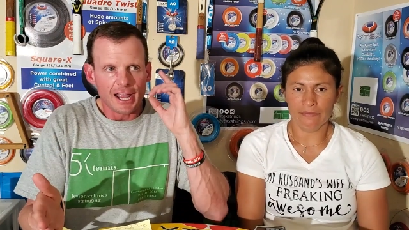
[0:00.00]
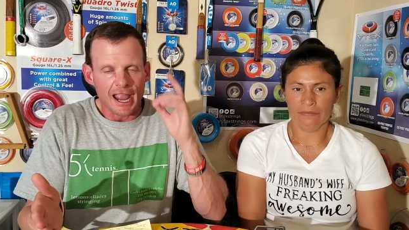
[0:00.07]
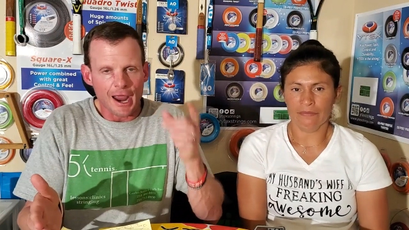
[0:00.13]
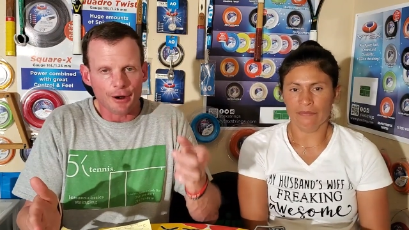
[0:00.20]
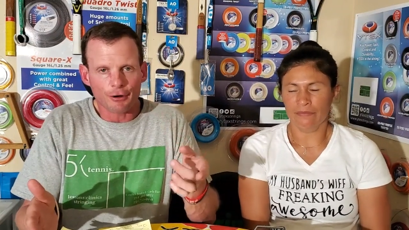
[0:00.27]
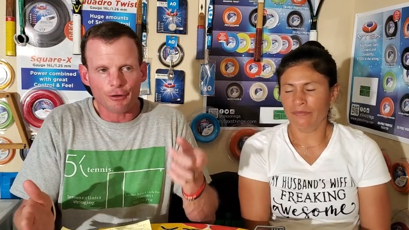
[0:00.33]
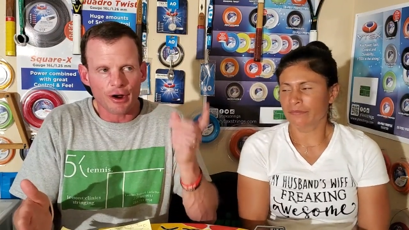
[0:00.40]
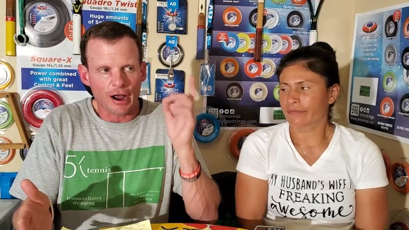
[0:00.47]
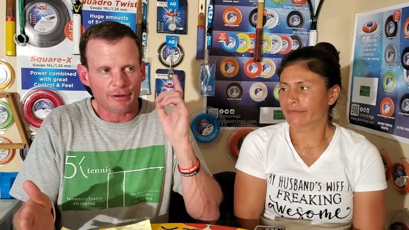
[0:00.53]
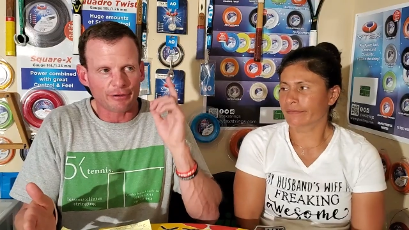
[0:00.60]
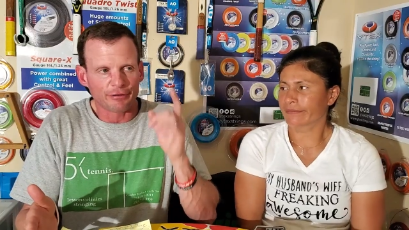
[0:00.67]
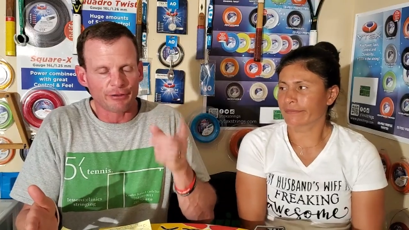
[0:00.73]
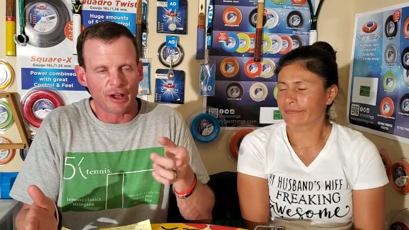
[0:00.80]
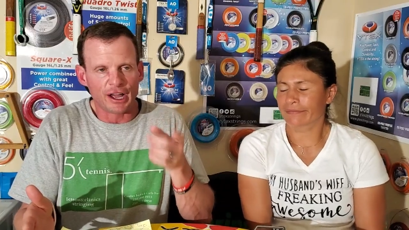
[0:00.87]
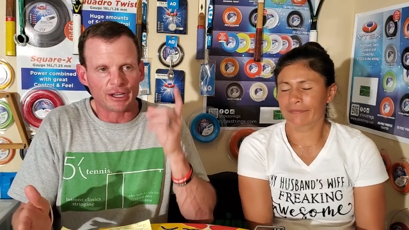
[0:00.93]
Speaker 1: aircraft
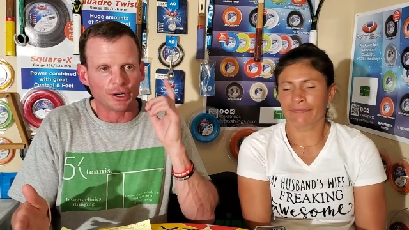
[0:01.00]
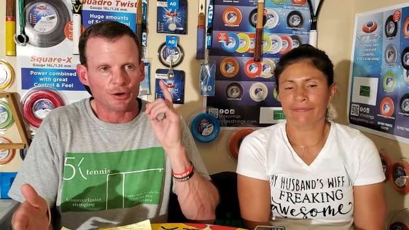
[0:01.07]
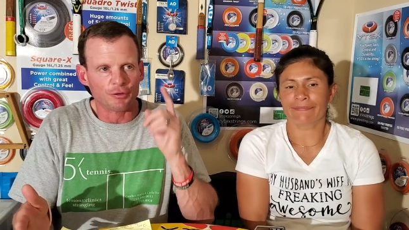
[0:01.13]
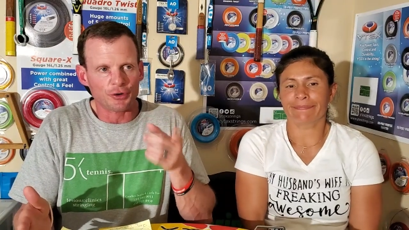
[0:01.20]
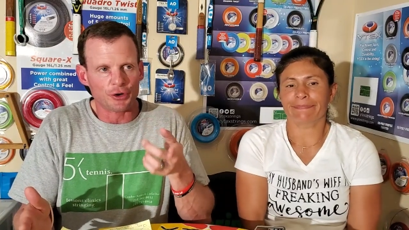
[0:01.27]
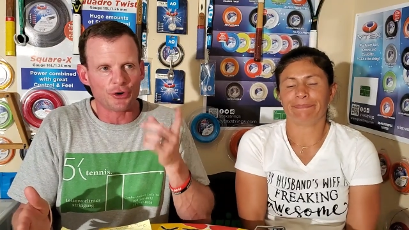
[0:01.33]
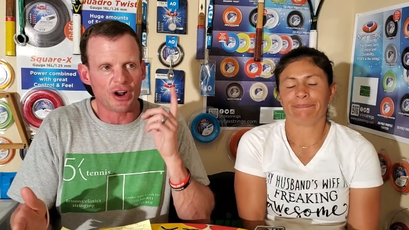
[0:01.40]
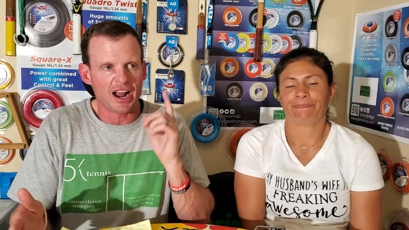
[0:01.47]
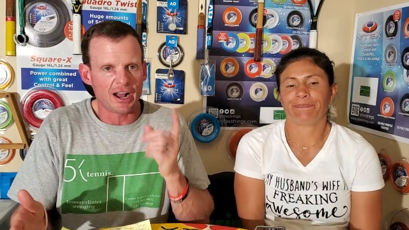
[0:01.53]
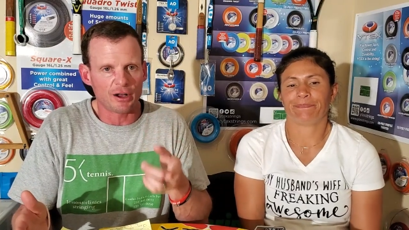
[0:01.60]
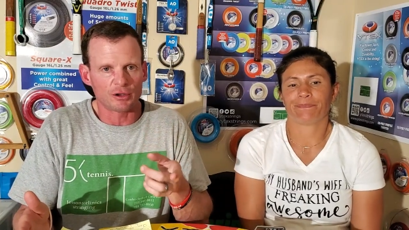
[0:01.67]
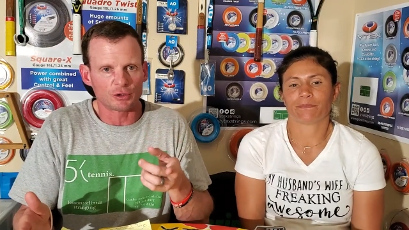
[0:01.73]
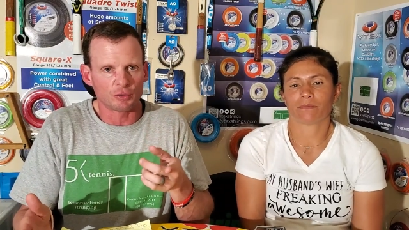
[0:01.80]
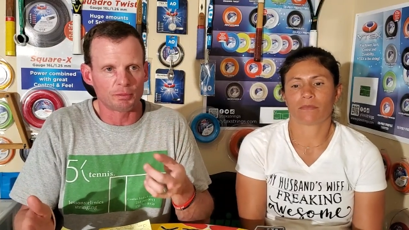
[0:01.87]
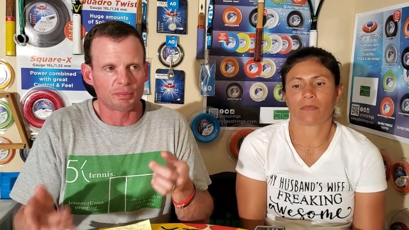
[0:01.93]
flying over your
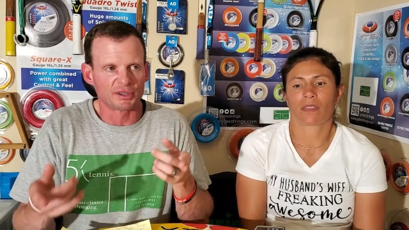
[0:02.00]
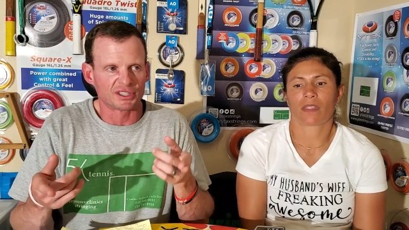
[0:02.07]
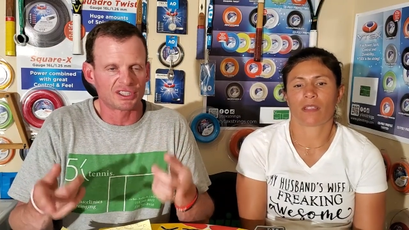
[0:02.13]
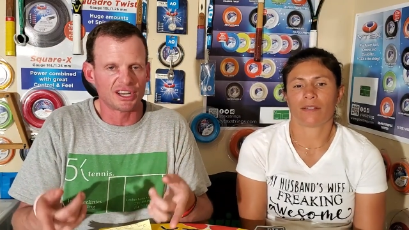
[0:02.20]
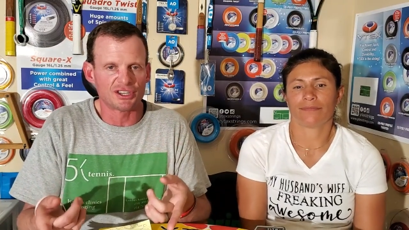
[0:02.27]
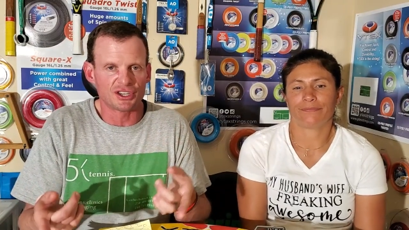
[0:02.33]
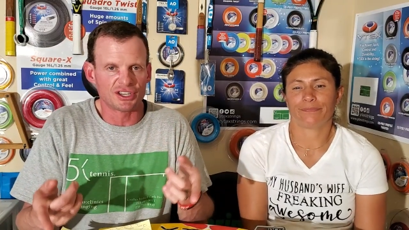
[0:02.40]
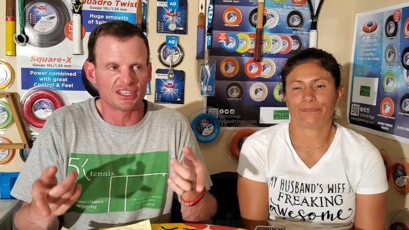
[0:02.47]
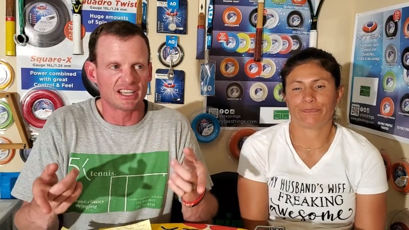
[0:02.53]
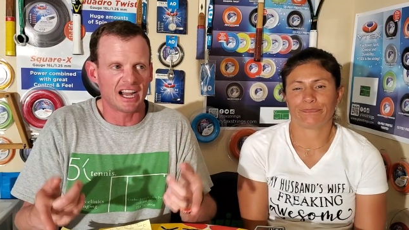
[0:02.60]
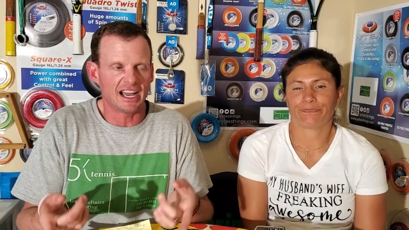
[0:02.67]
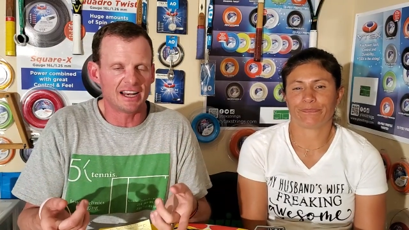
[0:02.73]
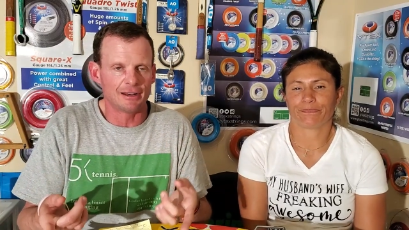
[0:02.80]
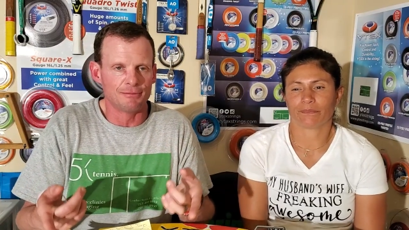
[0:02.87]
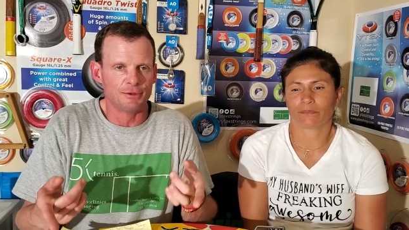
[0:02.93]
house with precision
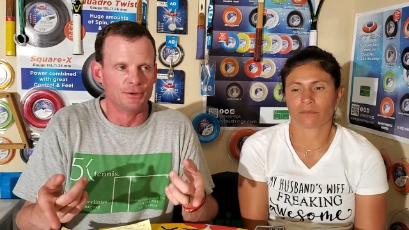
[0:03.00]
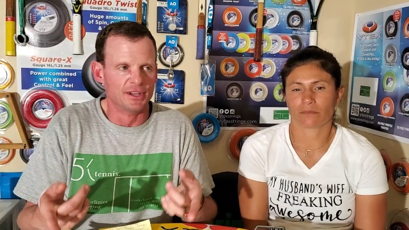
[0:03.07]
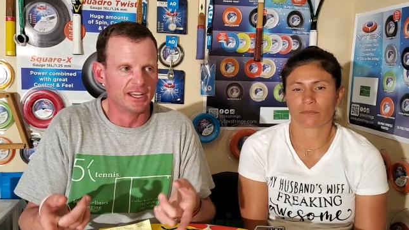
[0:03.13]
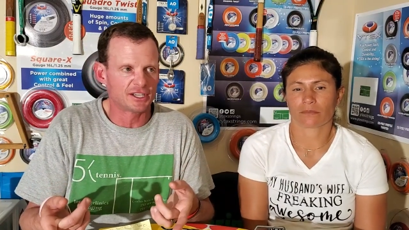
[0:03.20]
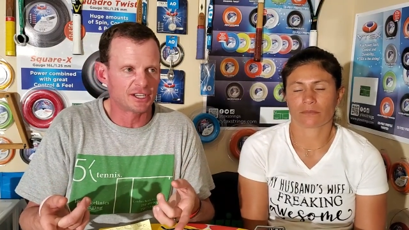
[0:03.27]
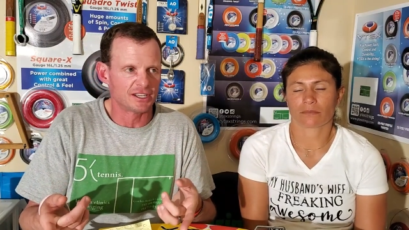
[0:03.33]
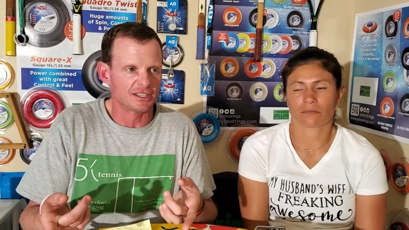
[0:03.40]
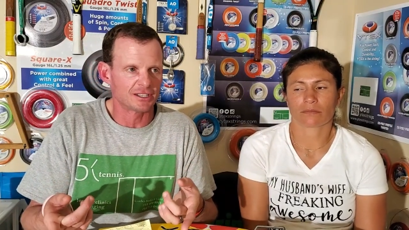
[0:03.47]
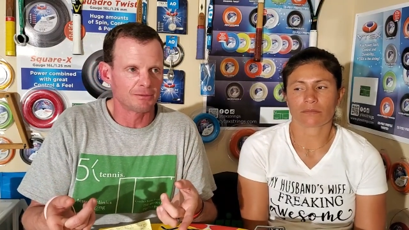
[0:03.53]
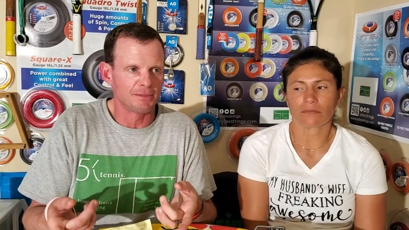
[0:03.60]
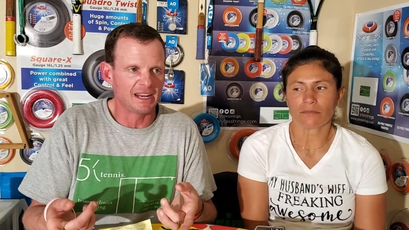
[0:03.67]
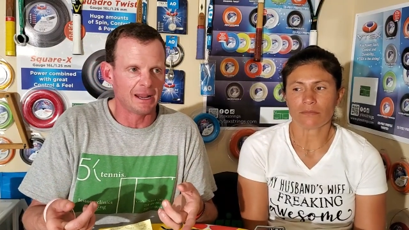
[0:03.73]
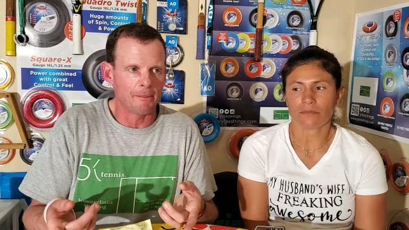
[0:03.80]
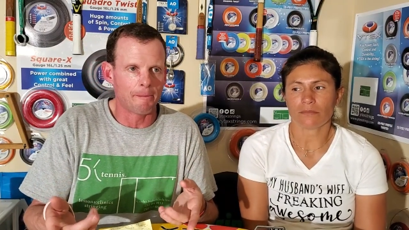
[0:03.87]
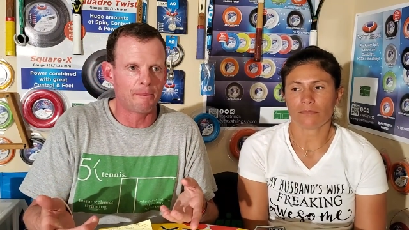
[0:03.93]
guided munitions,
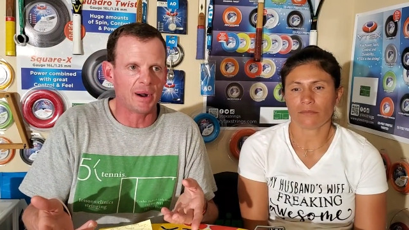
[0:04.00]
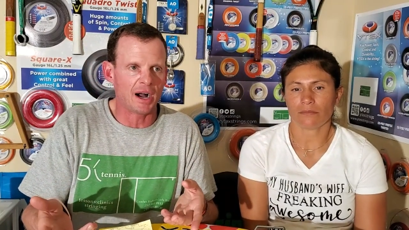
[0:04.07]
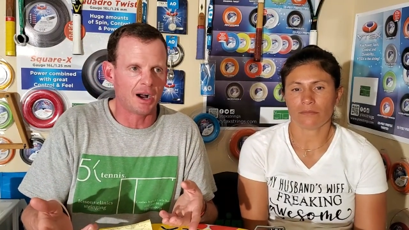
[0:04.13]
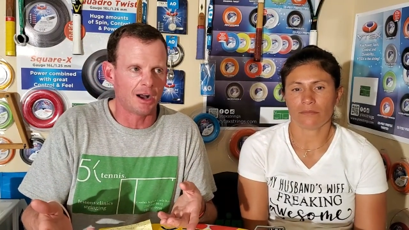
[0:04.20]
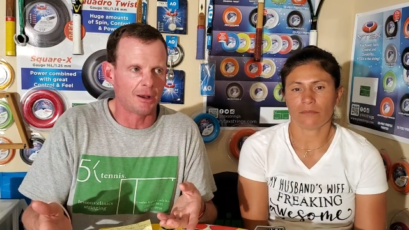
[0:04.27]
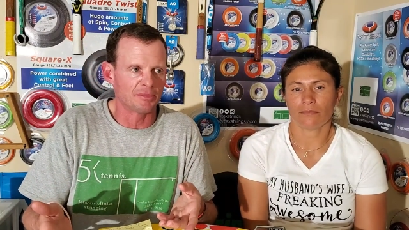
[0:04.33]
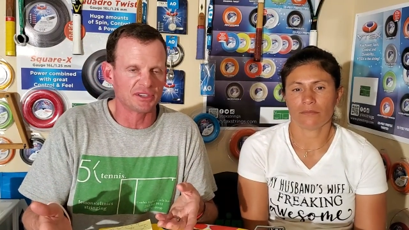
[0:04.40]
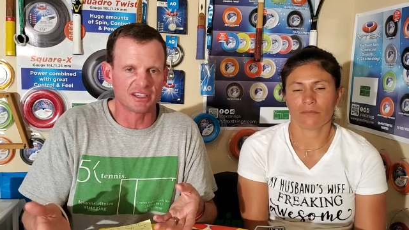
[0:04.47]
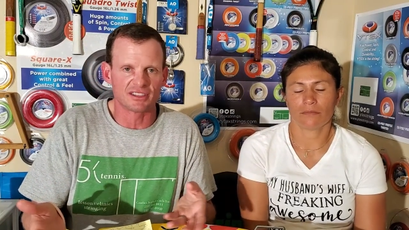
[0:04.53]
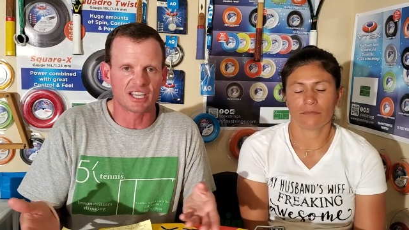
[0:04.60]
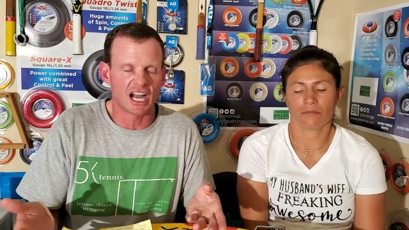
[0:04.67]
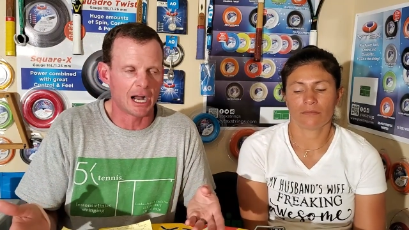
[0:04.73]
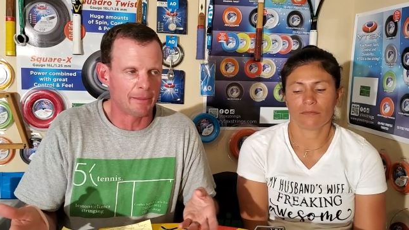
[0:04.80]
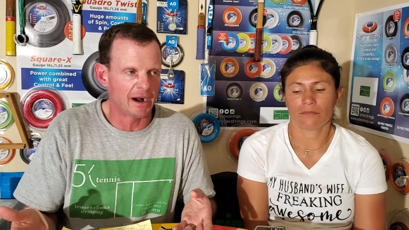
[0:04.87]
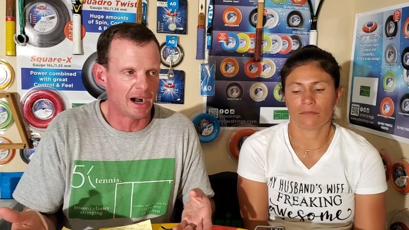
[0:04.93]
meaning bombs and
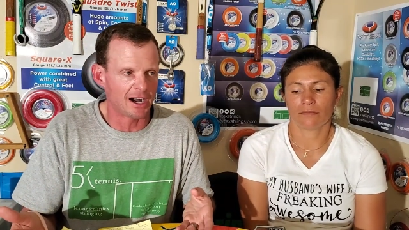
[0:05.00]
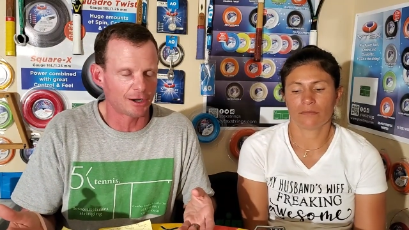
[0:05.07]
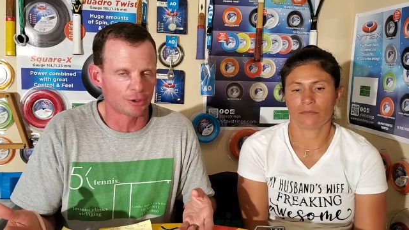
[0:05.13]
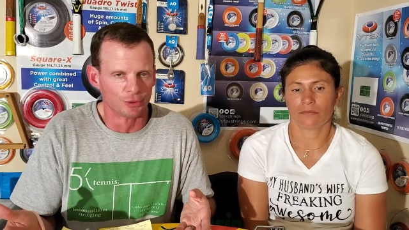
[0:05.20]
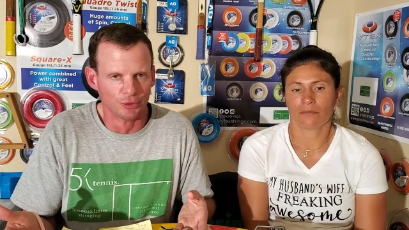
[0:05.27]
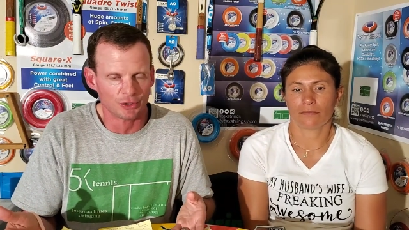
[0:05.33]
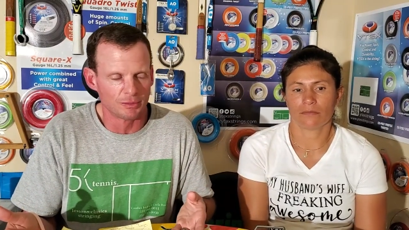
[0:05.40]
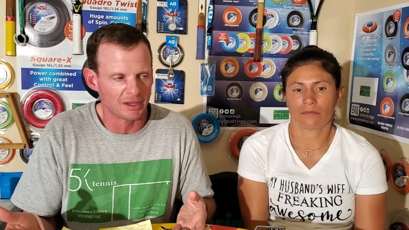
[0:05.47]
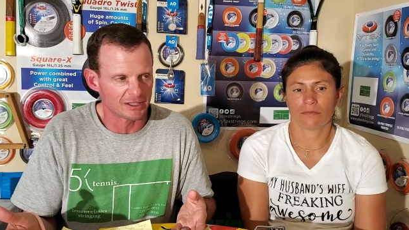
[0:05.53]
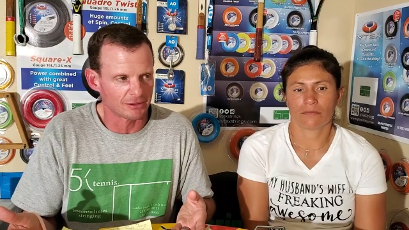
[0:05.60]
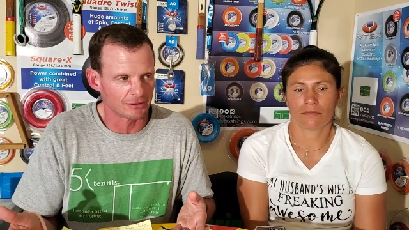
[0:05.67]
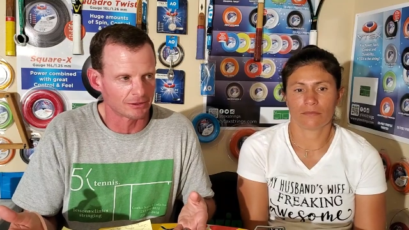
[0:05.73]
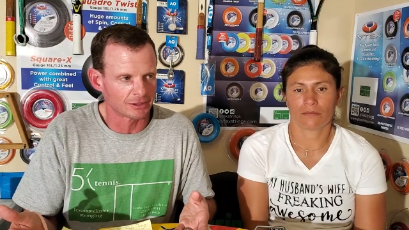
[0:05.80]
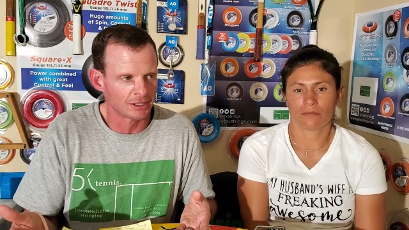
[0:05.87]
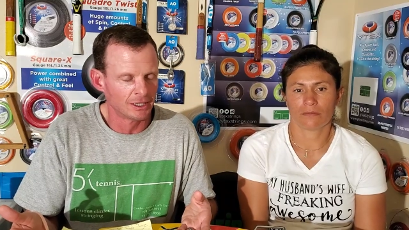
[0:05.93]
tomahawk cruise
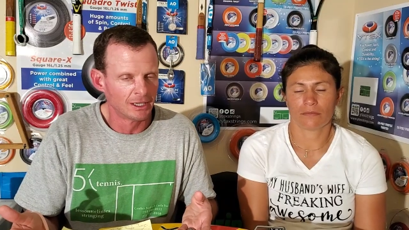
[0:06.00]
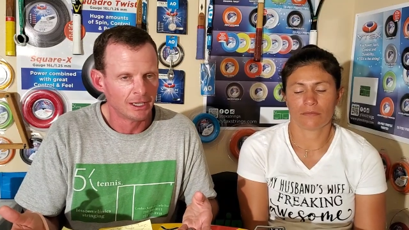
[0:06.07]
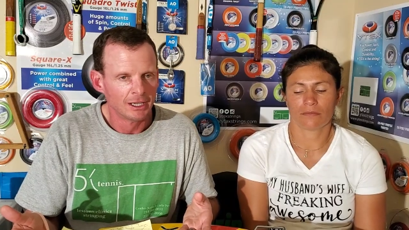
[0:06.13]
missiles,